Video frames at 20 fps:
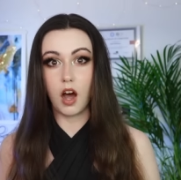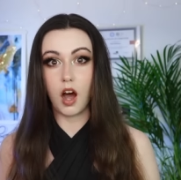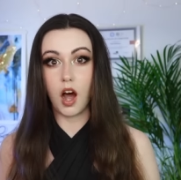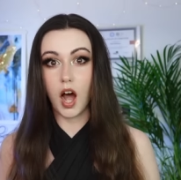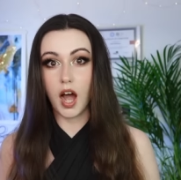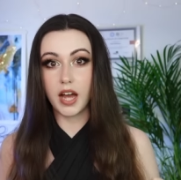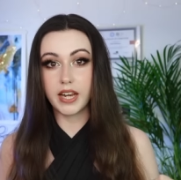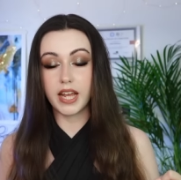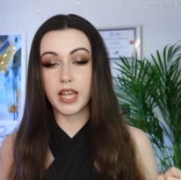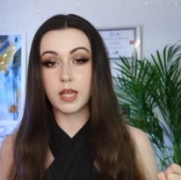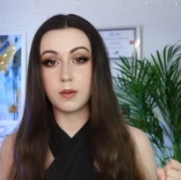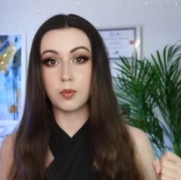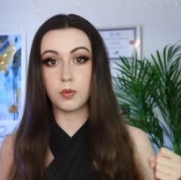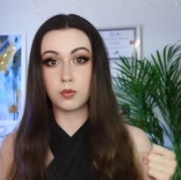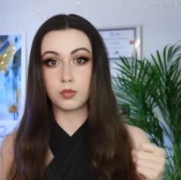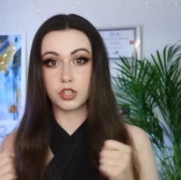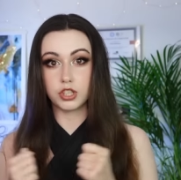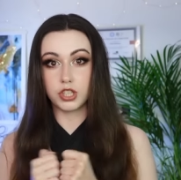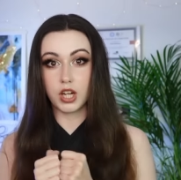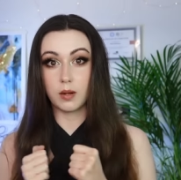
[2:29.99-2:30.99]
are
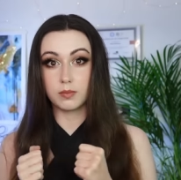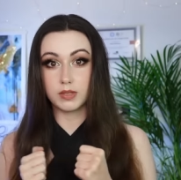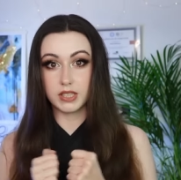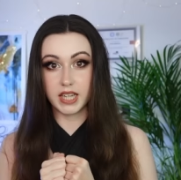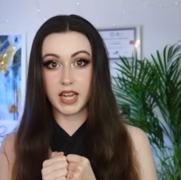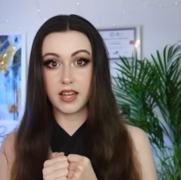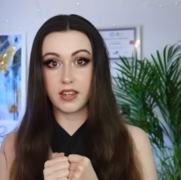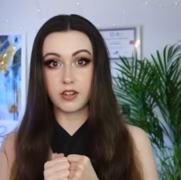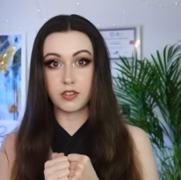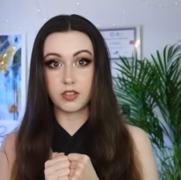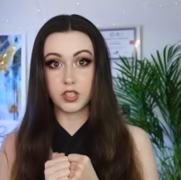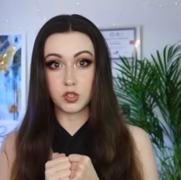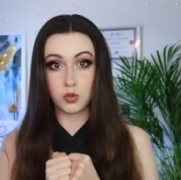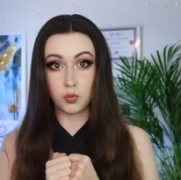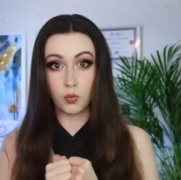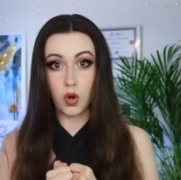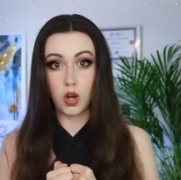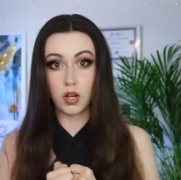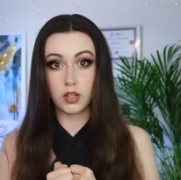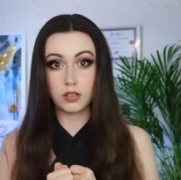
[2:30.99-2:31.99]
unable to come together into
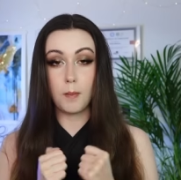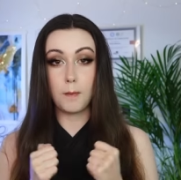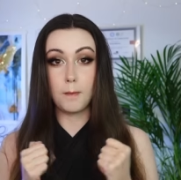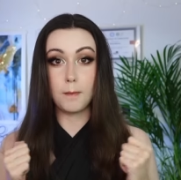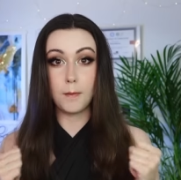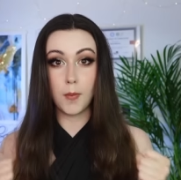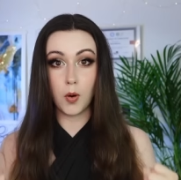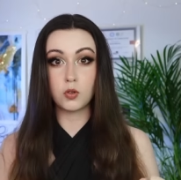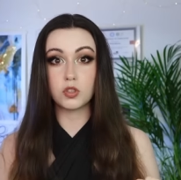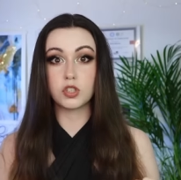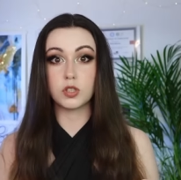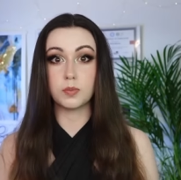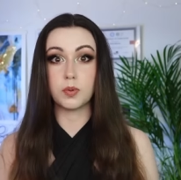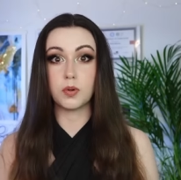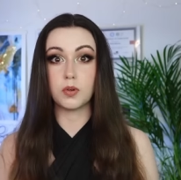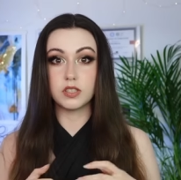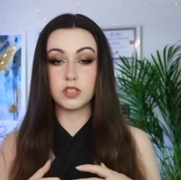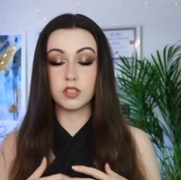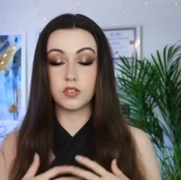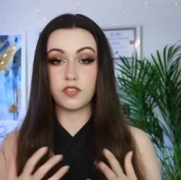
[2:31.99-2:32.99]
one,
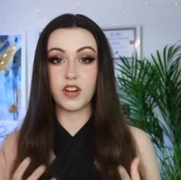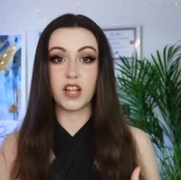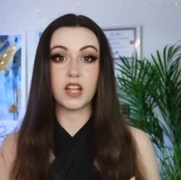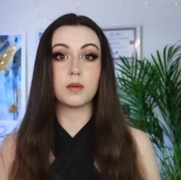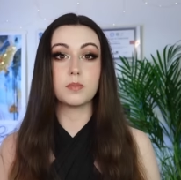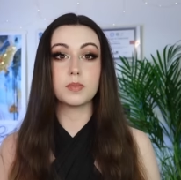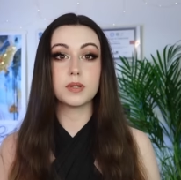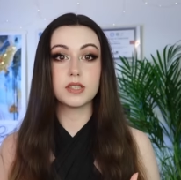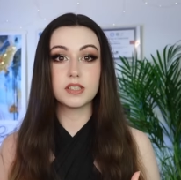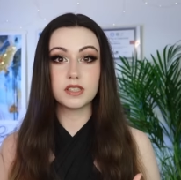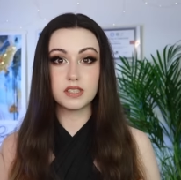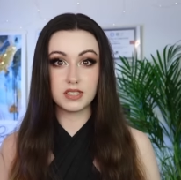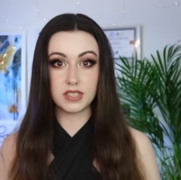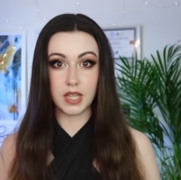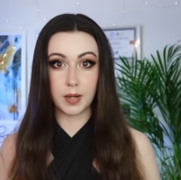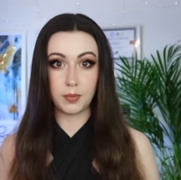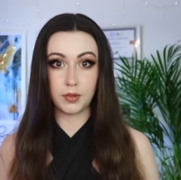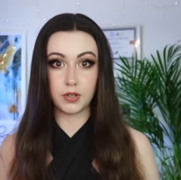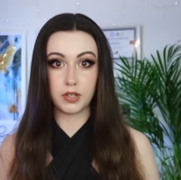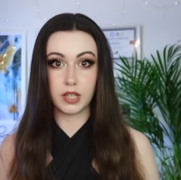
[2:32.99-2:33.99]
multiple develop
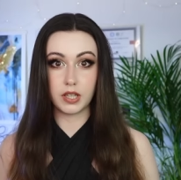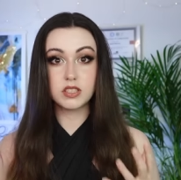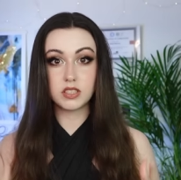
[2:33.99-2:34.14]
separately.